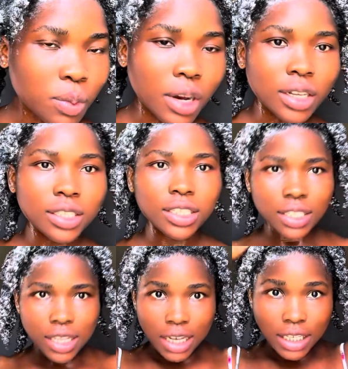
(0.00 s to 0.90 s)
but
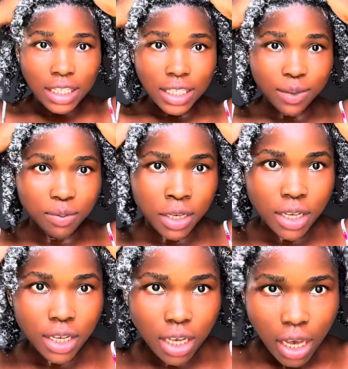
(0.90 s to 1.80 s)
this is
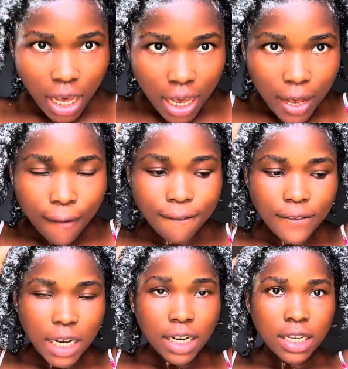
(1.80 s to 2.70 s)
me
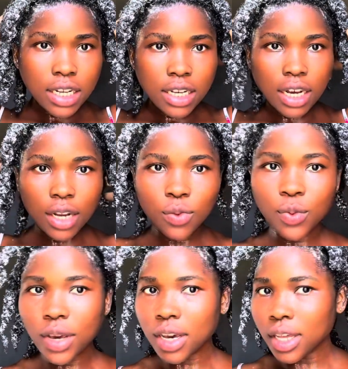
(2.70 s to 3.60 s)
finally done
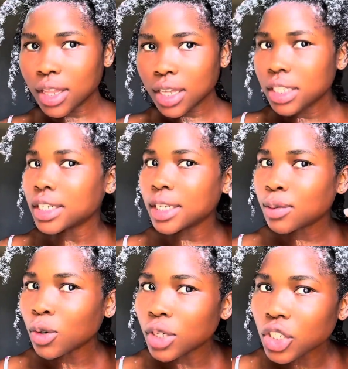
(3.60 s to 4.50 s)
with
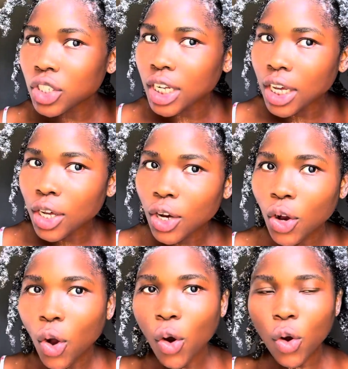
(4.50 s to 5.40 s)
deep conditioning
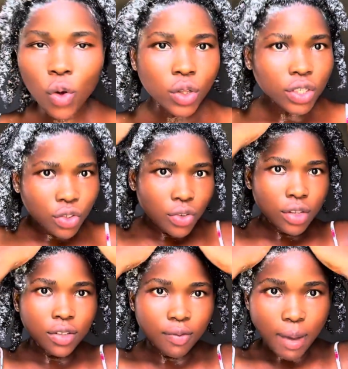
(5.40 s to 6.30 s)
all the
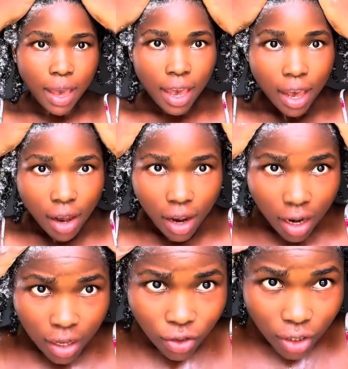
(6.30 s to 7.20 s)
strands of my hair.
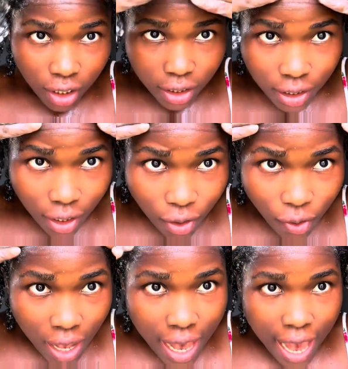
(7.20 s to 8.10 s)
And as you can
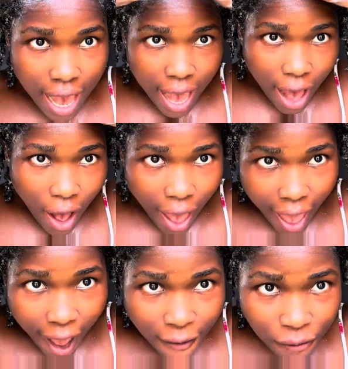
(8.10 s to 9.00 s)
tell,
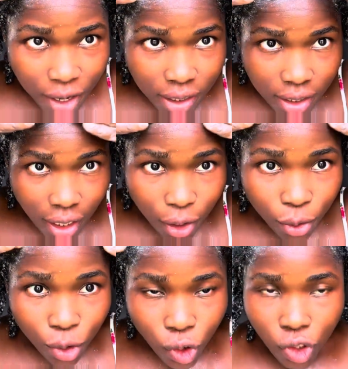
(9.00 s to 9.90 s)
every
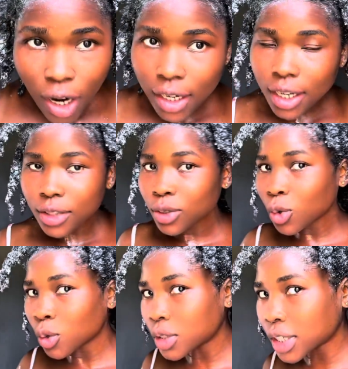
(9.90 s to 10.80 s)
single strand is
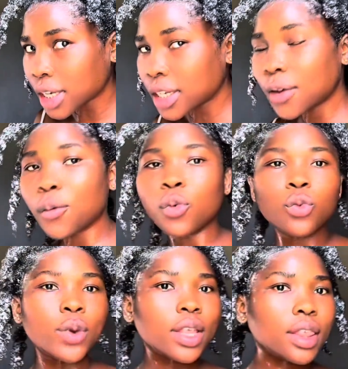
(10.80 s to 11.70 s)
coated
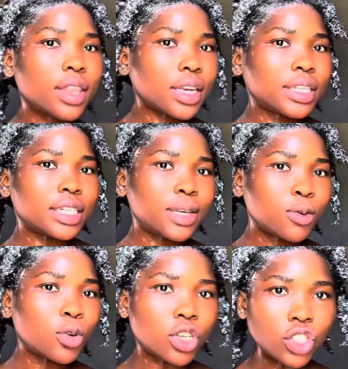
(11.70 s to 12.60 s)
with the
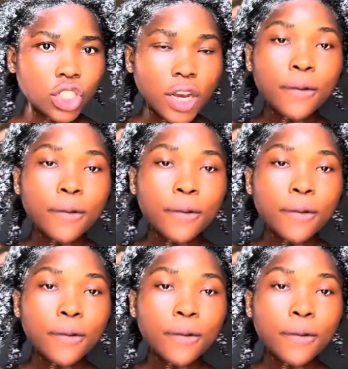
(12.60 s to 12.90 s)
deep conditioner.